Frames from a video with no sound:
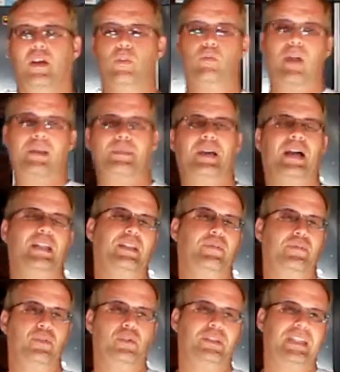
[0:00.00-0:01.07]
right behind the
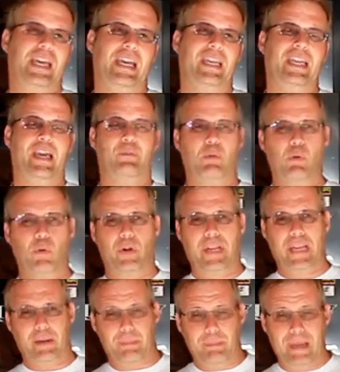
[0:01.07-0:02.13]
fuel tank, and we weren't
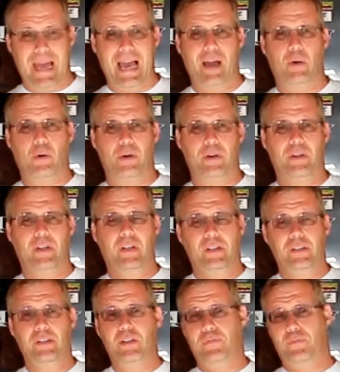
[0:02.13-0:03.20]
getting power
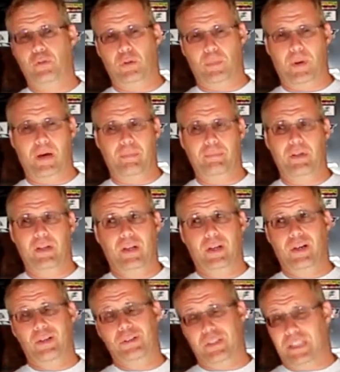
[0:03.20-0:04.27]
to the fuel pump.
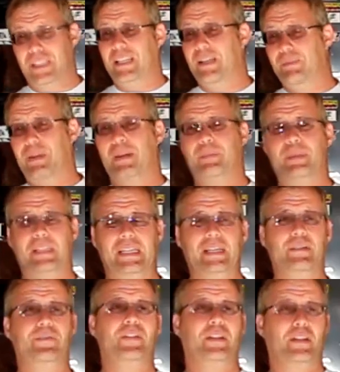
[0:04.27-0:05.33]
So that led me to
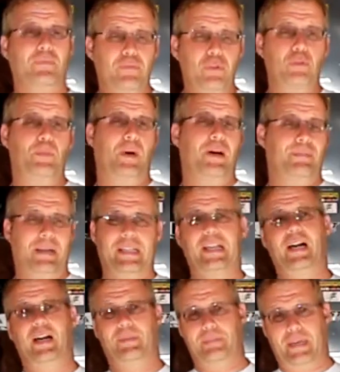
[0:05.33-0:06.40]
believe that the fuel pump had
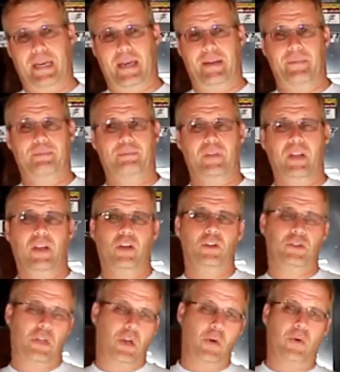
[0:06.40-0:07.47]
gone bad.
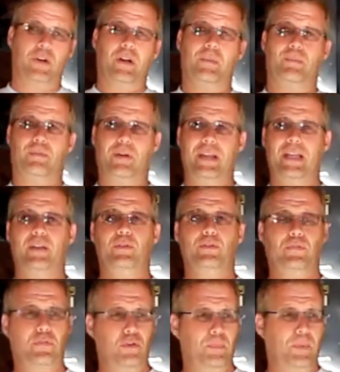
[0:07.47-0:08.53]
So I ordered a brand new
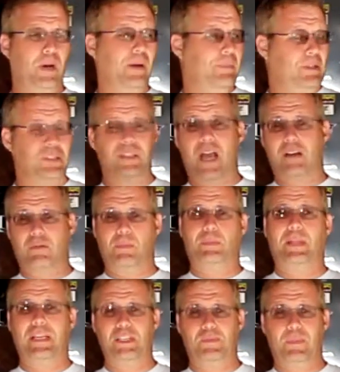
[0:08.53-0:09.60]
fuel pump, a stock
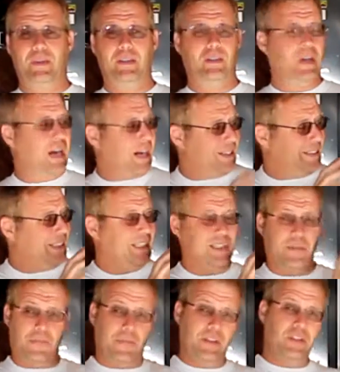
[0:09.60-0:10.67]
replacement. Oddly
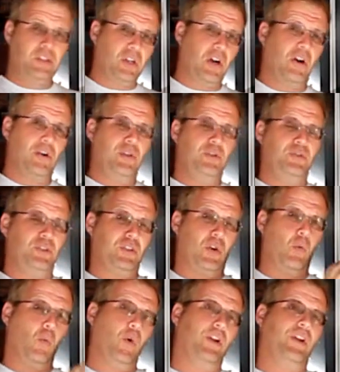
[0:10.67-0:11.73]
enough, this car uses a
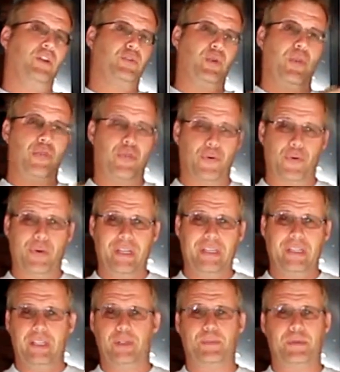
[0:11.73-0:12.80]
130
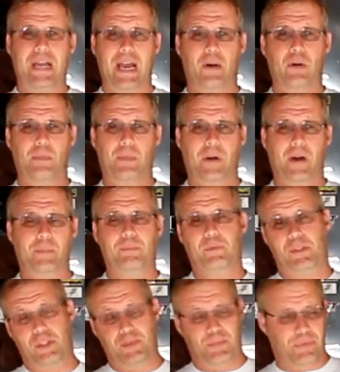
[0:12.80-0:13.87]
liter per hour pump,
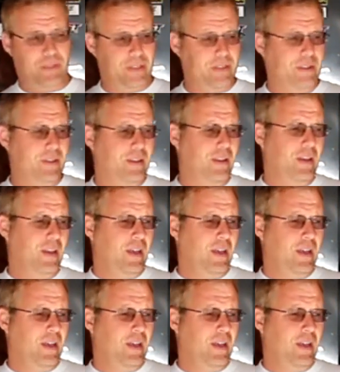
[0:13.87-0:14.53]
which is pretty good.